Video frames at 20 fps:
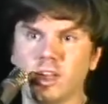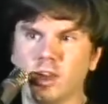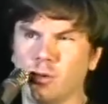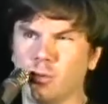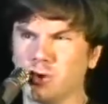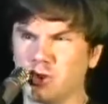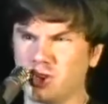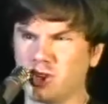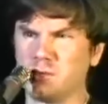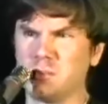
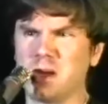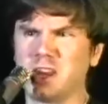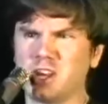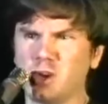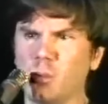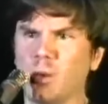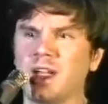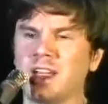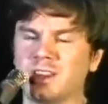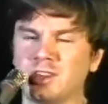which in many
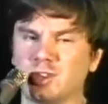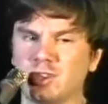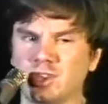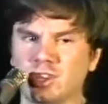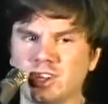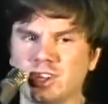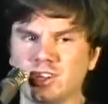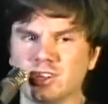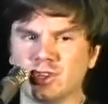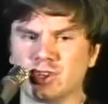ways
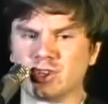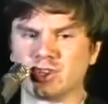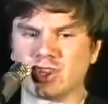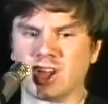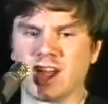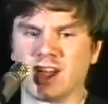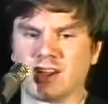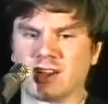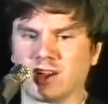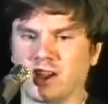is
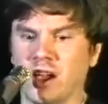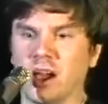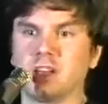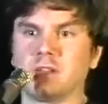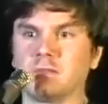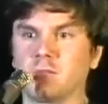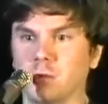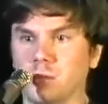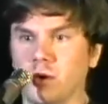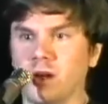uh, kind
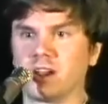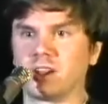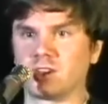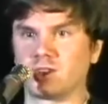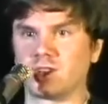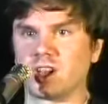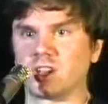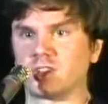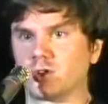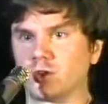of the
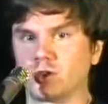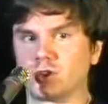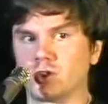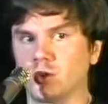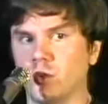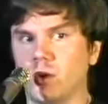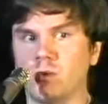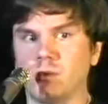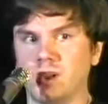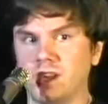predecessor to
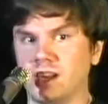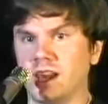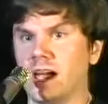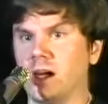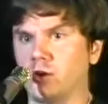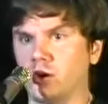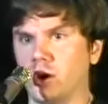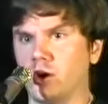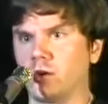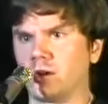what we
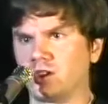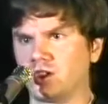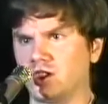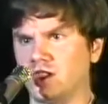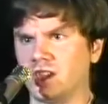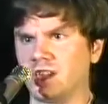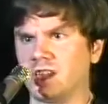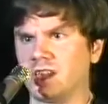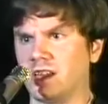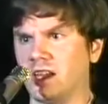now know as
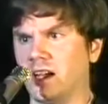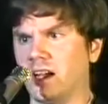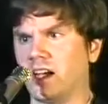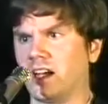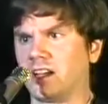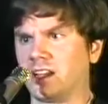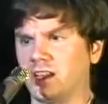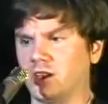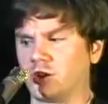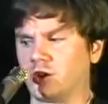the
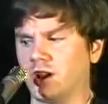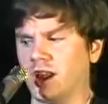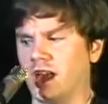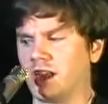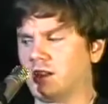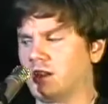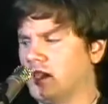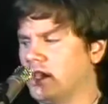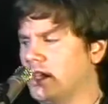uh, internet.